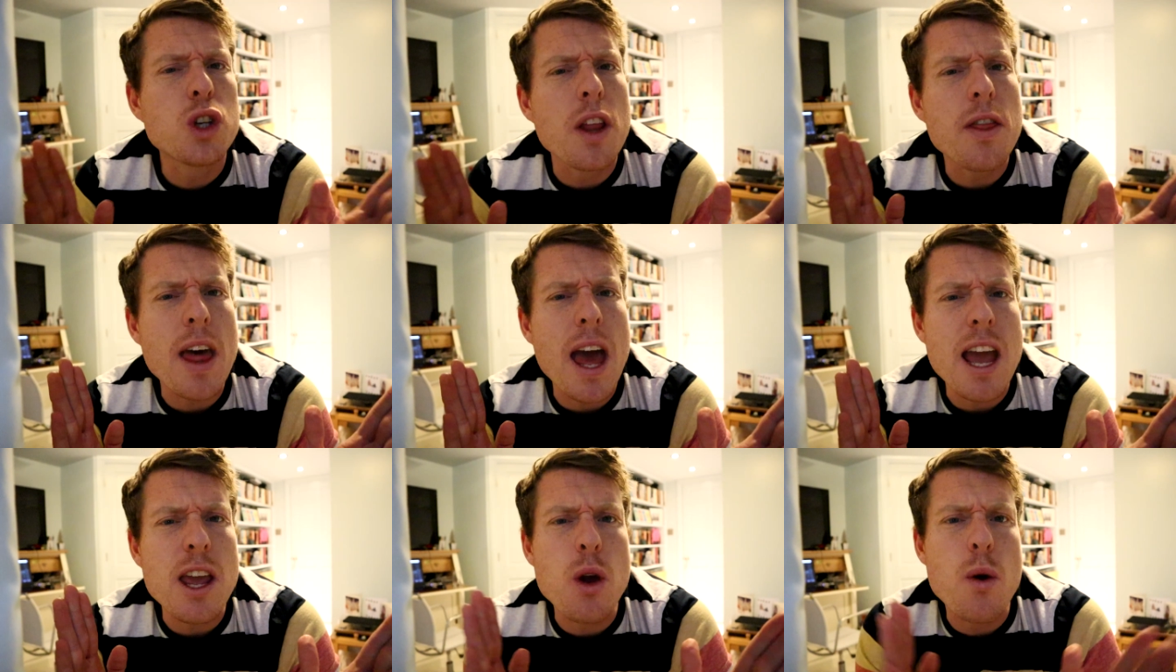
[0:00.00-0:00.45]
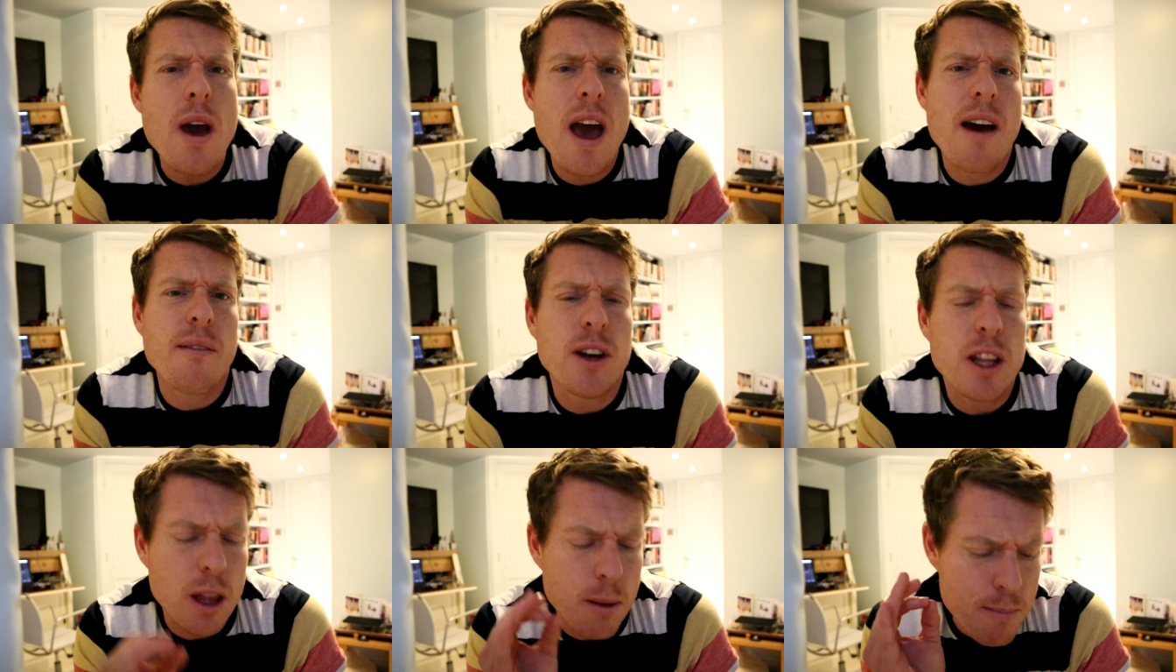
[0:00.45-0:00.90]
So there you
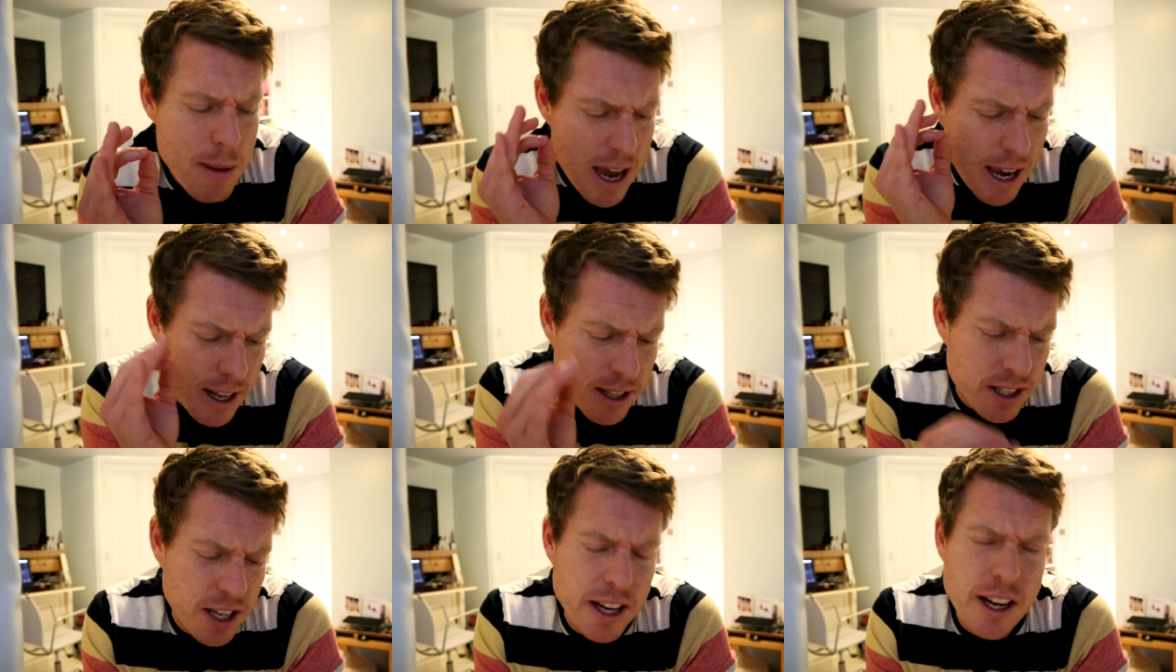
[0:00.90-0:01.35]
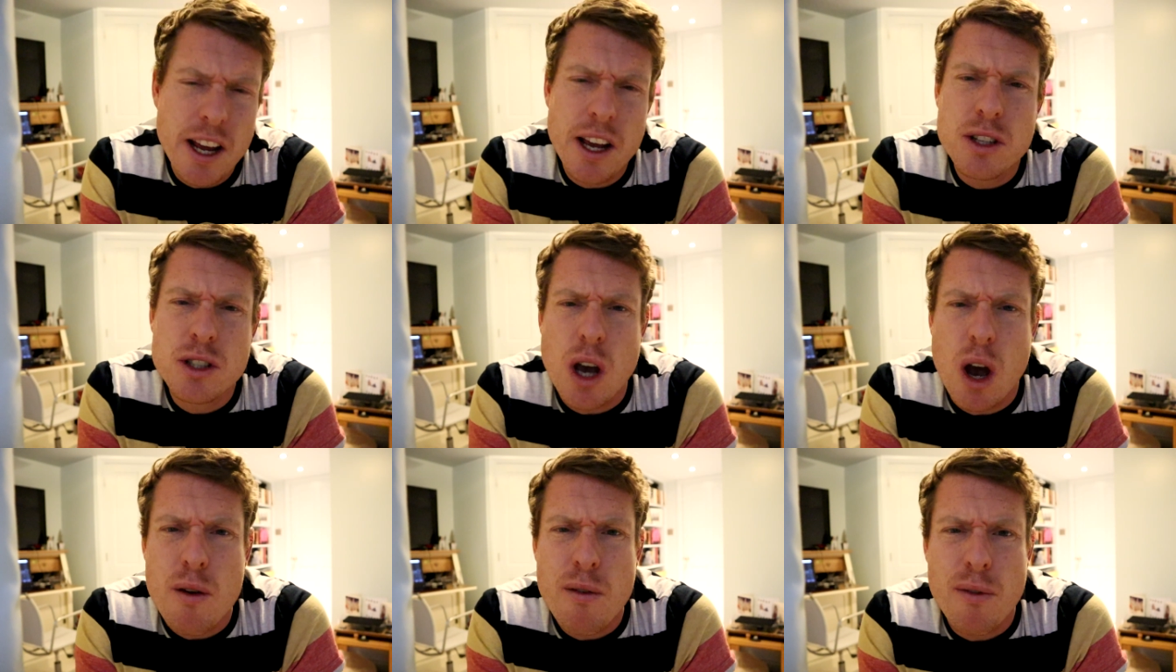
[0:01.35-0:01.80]
have it, the Megatin
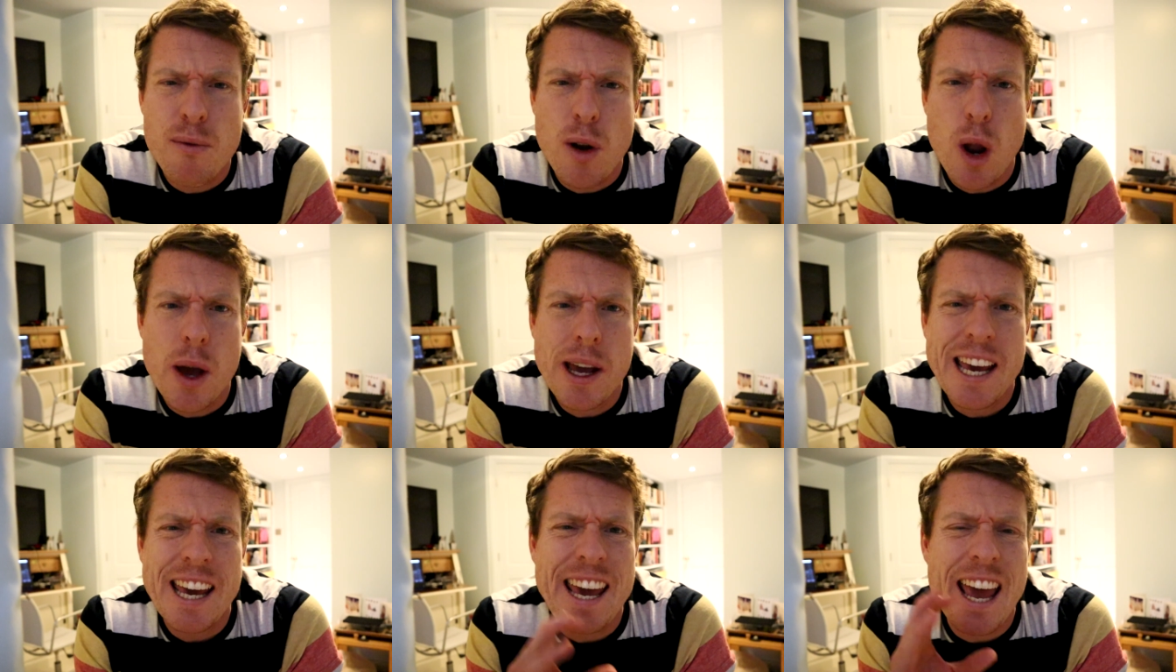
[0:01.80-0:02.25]
is overflowing